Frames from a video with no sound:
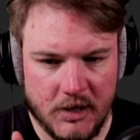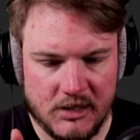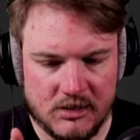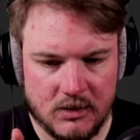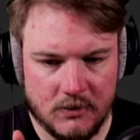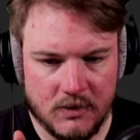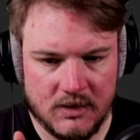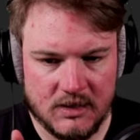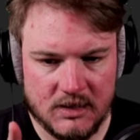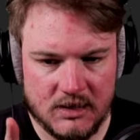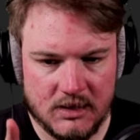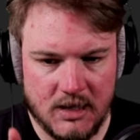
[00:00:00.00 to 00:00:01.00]
based on
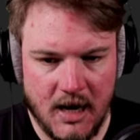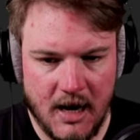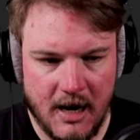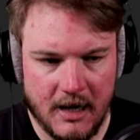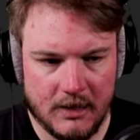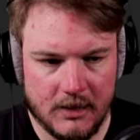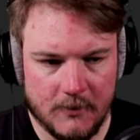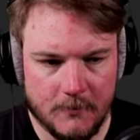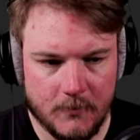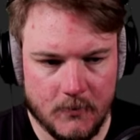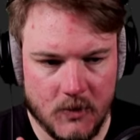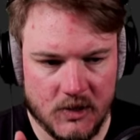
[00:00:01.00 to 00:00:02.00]
this tag,
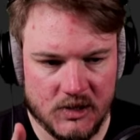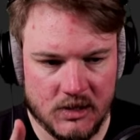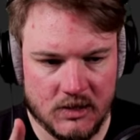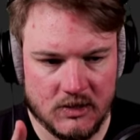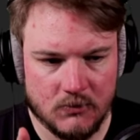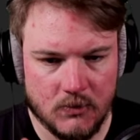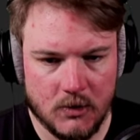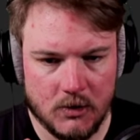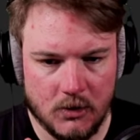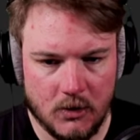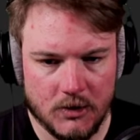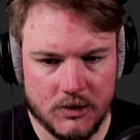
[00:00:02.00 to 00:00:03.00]
which is
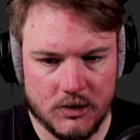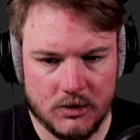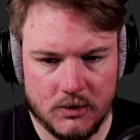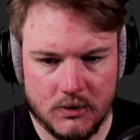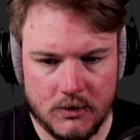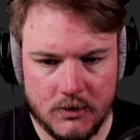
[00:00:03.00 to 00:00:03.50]
rock large,